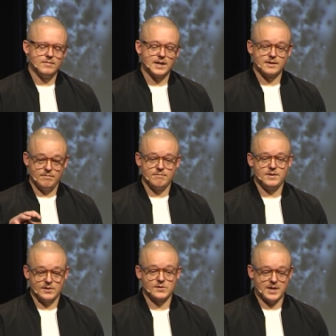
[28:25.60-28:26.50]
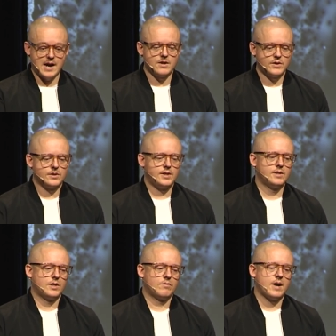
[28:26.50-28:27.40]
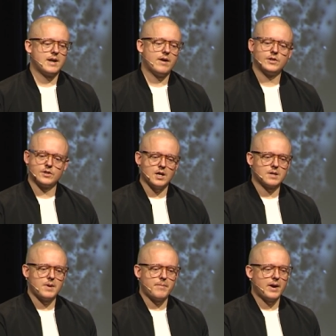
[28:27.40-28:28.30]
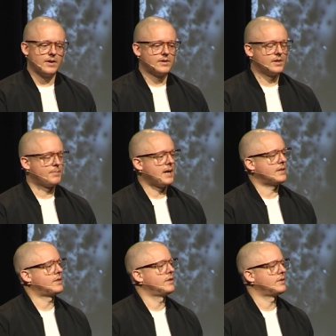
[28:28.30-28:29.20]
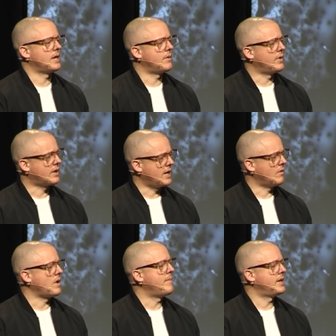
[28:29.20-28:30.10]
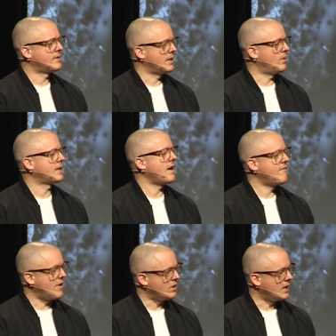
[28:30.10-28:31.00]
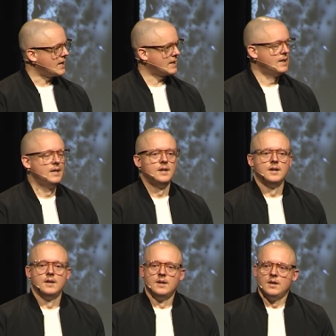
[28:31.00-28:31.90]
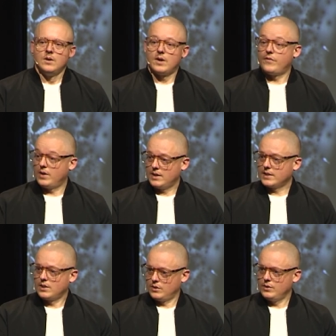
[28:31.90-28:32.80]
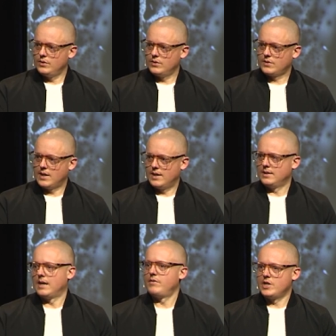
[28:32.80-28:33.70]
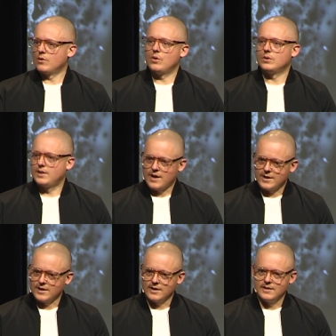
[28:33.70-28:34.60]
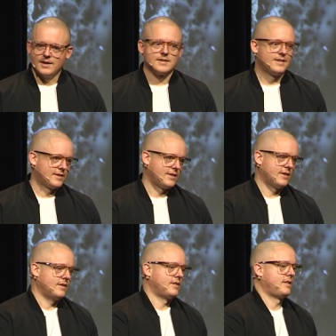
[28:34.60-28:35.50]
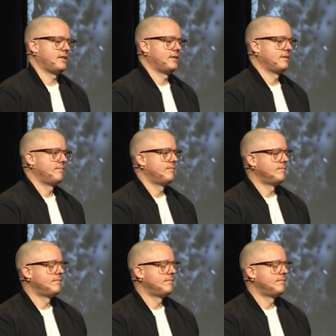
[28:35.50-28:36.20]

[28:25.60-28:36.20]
like this calendar season right now. I just talked to my parents this past Thursday, and we were kind of reminiscing what that felt like, what it felt like to lose an 11 year old daughter, a sister to,